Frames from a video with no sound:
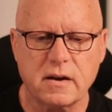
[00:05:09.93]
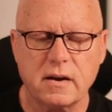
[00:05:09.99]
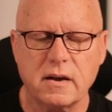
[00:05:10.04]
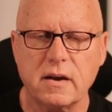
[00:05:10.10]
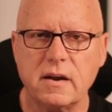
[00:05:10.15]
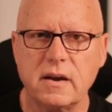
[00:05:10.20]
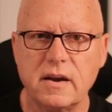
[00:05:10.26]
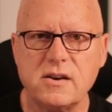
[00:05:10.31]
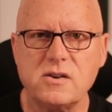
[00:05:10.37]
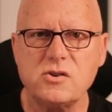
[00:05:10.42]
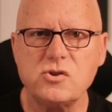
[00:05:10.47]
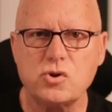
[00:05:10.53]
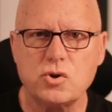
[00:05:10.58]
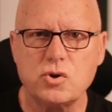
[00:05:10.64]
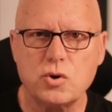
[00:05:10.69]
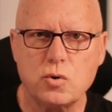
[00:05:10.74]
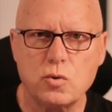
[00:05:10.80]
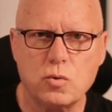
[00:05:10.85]

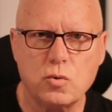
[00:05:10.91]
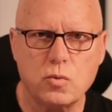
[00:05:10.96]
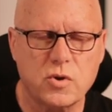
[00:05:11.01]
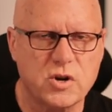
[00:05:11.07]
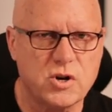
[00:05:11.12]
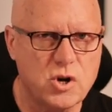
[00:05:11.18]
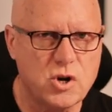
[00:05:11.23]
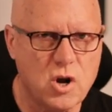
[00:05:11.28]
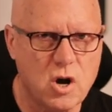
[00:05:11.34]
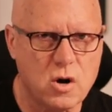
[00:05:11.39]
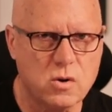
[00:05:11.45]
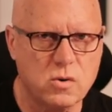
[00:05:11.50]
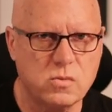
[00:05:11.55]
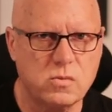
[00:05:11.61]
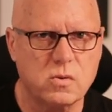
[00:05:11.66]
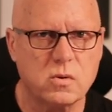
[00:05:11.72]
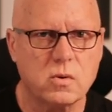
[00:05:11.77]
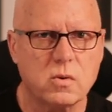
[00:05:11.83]
into the
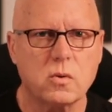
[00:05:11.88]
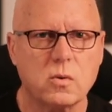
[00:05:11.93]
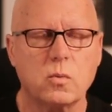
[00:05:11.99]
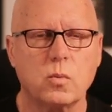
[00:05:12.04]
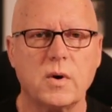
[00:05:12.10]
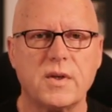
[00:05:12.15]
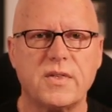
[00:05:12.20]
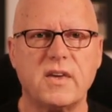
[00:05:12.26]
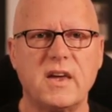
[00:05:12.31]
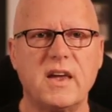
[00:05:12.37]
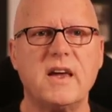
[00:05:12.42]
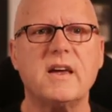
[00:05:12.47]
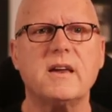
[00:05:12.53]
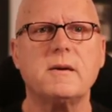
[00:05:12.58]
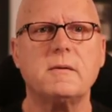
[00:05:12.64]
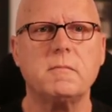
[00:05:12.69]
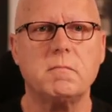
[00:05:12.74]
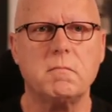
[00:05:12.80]
note
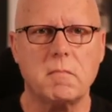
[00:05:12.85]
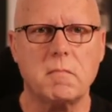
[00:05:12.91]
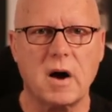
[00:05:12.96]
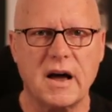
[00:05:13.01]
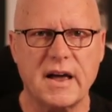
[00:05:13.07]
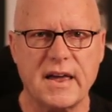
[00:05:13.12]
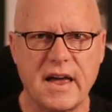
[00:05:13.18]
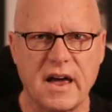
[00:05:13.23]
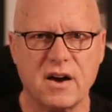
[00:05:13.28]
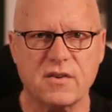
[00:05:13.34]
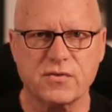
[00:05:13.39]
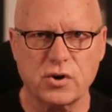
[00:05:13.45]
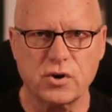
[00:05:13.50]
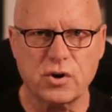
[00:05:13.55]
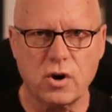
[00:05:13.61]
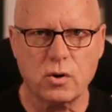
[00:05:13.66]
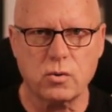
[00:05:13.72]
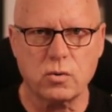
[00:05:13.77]
within my
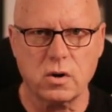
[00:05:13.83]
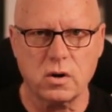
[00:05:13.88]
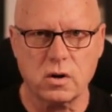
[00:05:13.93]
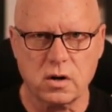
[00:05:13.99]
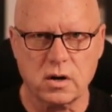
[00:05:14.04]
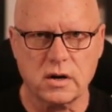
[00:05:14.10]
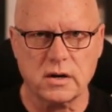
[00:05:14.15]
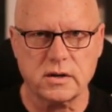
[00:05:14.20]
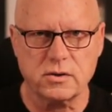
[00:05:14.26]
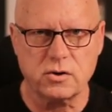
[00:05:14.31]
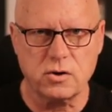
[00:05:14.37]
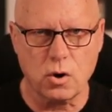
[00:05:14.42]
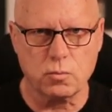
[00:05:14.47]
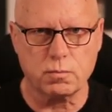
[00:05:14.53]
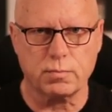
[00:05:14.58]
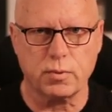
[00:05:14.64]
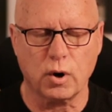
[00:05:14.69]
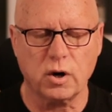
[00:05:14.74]
Evernote
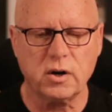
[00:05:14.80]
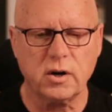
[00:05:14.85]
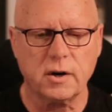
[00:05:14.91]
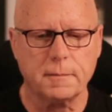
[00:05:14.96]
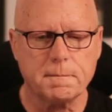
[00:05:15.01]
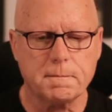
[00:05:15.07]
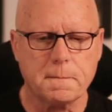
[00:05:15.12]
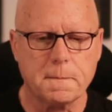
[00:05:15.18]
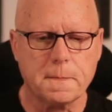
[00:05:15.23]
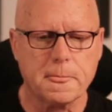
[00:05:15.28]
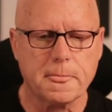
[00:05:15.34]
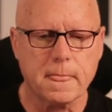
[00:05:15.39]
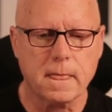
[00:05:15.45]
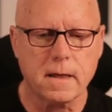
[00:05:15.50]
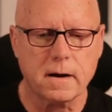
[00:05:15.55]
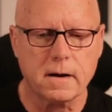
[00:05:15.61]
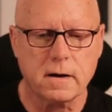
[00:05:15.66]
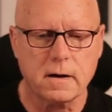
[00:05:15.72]
notebook.
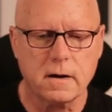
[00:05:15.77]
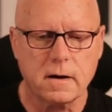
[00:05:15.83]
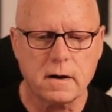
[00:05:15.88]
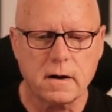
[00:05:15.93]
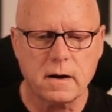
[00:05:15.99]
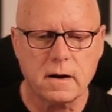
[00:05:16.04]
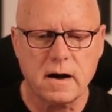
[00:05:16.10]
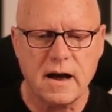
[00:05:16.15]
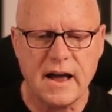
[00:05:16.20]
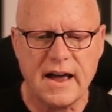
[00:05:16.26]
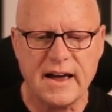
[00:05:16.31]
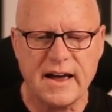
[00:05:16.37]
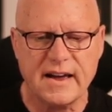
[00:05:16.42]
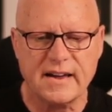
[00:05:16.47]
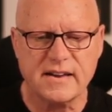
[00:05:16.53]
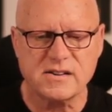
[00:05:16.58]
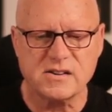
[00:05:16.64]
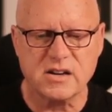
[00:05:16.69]

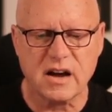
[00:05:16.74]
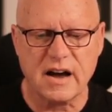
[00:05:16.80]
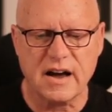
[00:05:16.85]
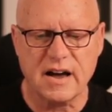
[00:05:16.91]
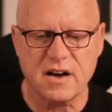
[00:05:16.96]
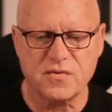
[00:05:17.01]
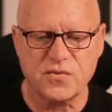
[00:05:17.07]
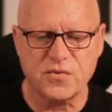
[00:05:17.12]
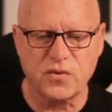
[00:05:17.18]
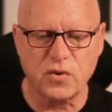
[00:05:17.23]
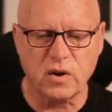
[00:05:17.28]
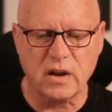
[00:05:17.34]
And I have full